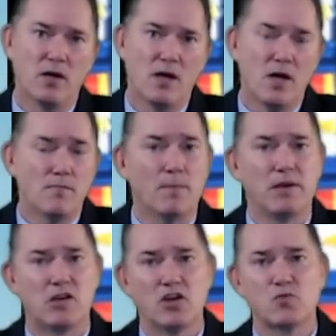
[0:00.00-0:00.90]
But
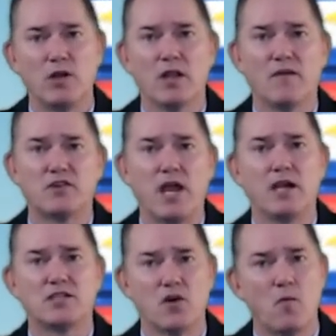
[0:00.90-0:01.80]
because we love cake
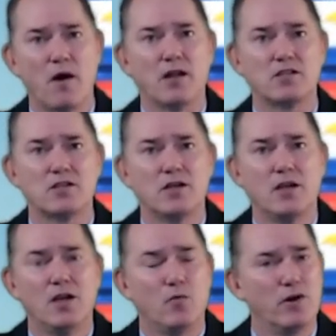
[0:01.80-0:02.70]
so much,
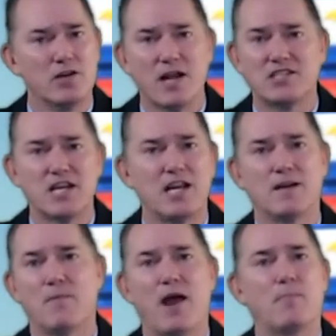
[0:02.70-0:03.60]
we're not setting a
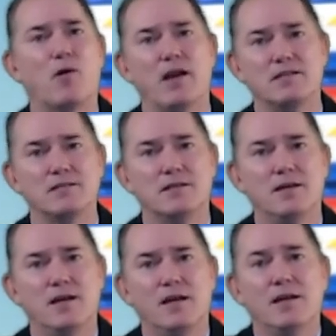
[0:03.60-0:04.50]
buy price.
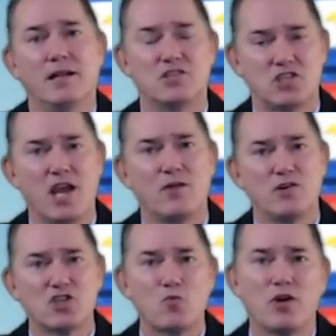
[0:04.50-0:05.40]
Instead, we just want to